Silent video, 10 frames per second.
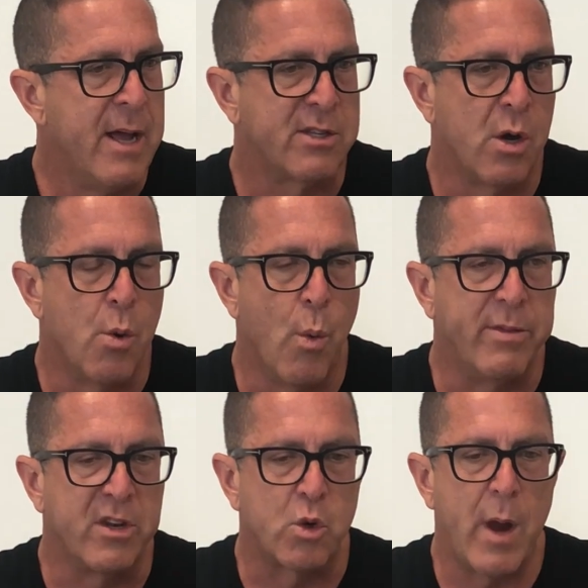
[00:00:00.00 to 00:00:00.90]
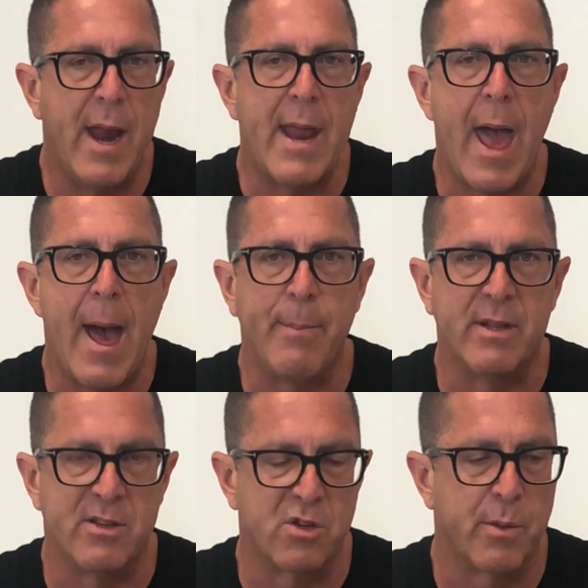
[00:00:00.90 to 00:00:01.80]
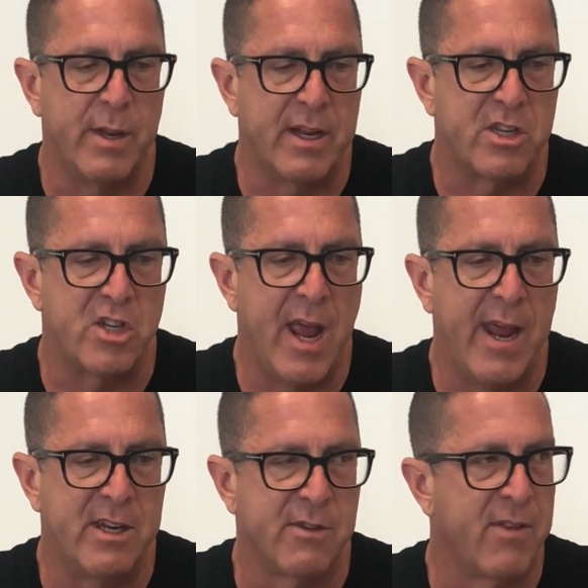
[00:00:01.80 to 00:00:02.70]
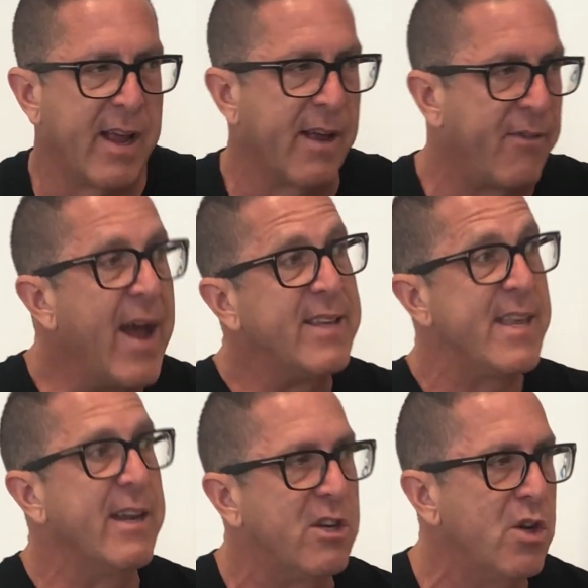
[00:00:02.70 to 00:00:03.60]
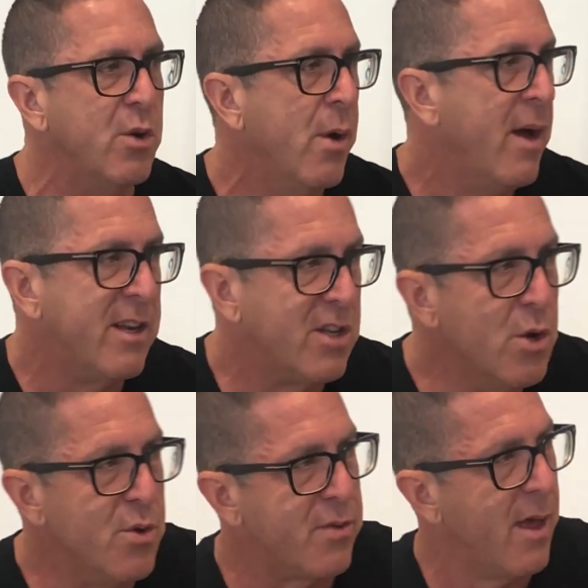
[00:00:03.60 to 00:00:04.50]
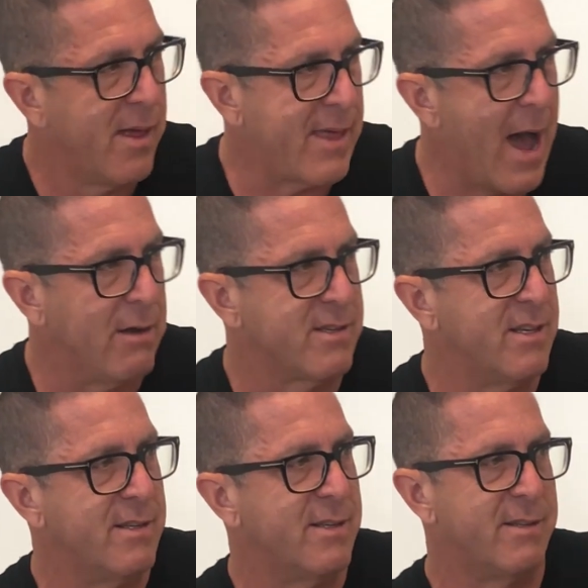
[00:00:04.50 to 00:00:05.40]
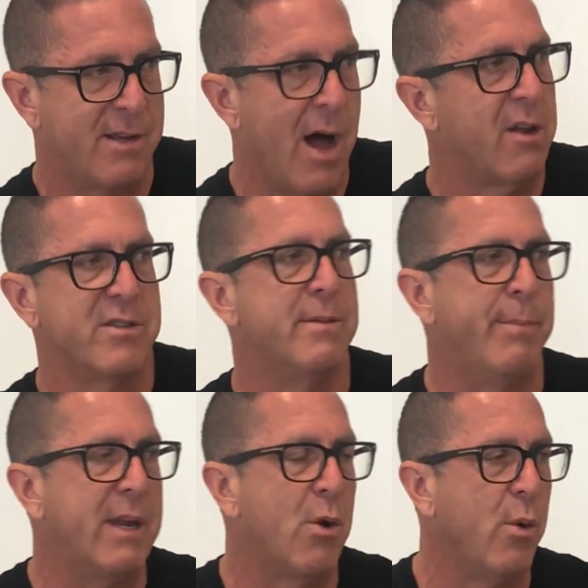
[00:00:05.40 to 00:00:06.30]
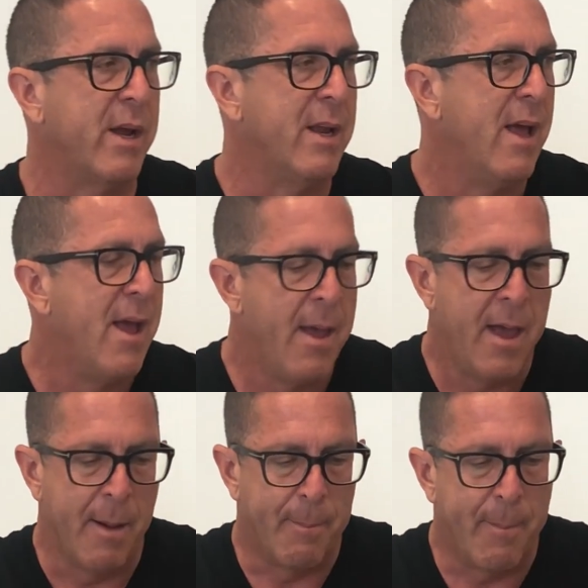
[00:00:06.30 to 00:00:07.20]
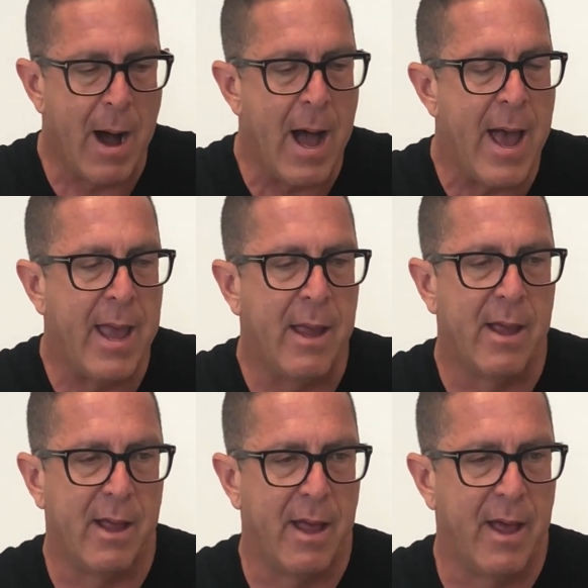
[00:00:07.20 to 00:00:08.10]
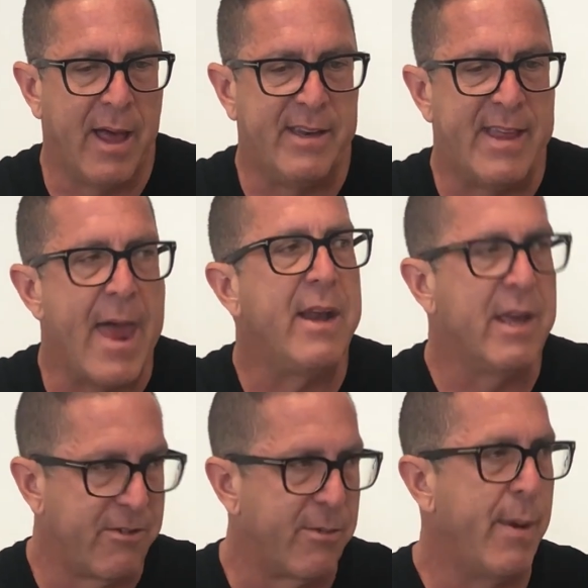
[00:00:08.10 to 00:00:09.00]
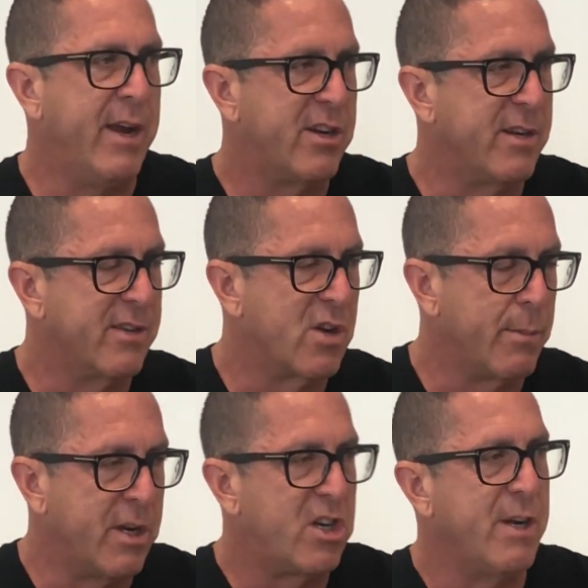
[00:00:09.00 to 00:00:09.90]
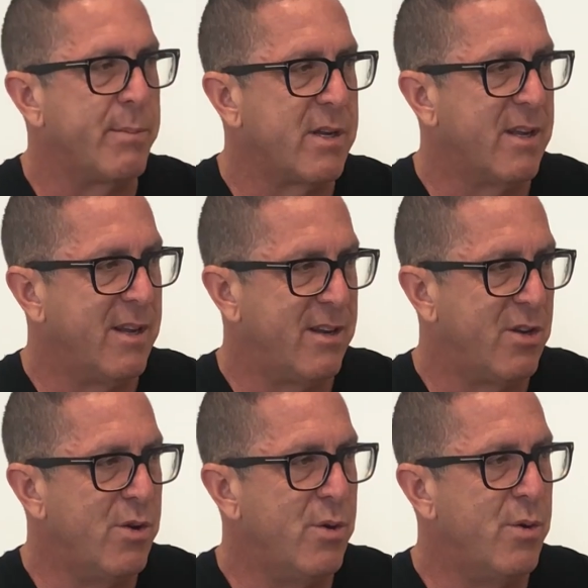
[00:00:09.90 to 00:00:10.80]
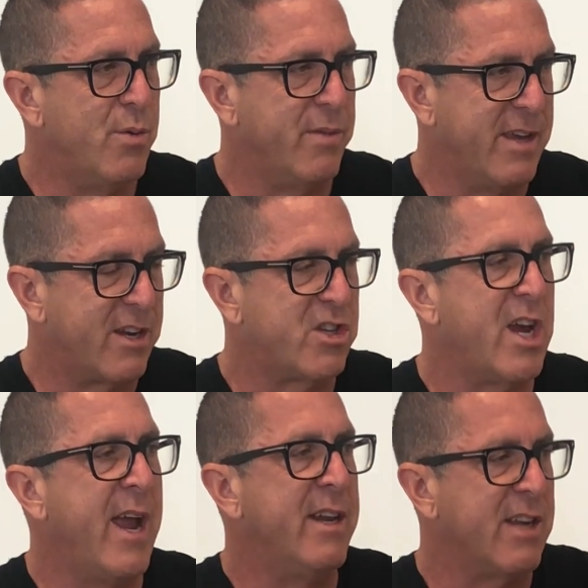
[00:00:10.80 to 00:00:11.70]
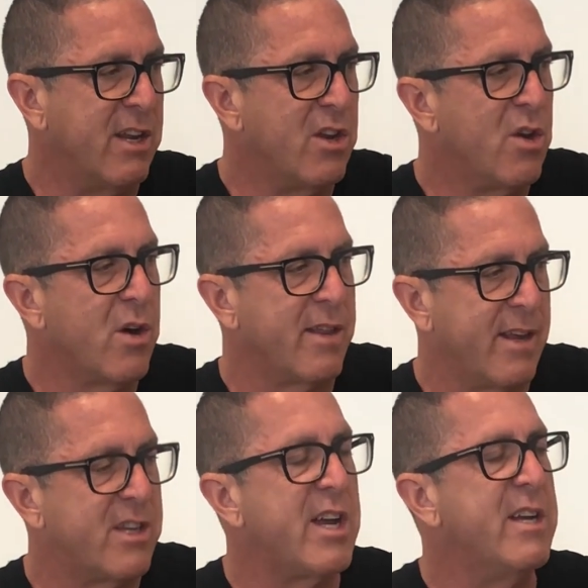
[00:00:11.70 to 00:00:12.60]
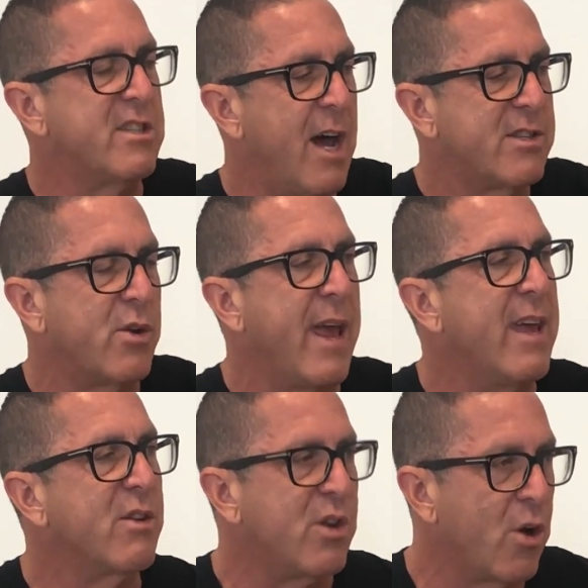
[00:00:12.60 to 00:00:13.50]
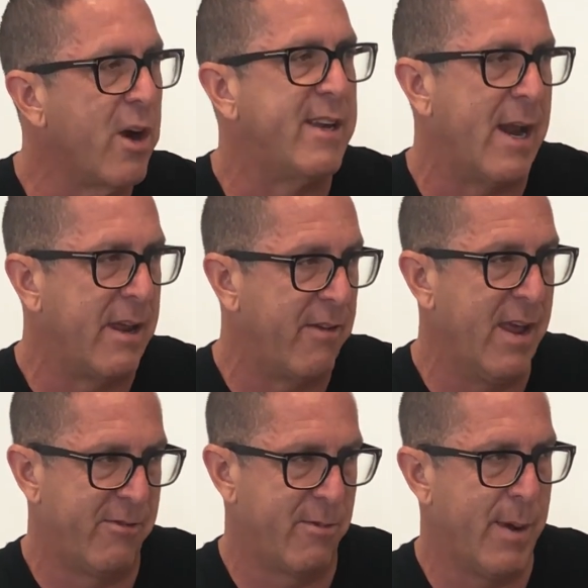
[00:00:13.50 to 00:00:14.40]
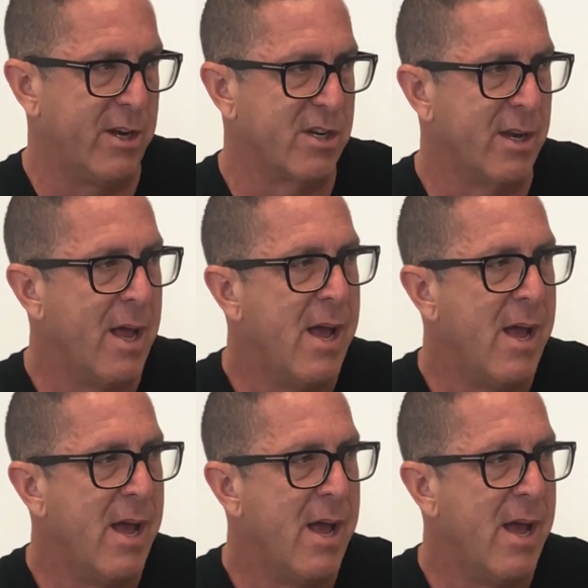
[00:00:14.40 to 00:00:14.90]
So when the trade happens, there's going to be an exchange of, like, if I sent you $2,000 in Bitcoin, my identity information is going to be shipped to the exchange, and the exchange is also going to handle your identity information.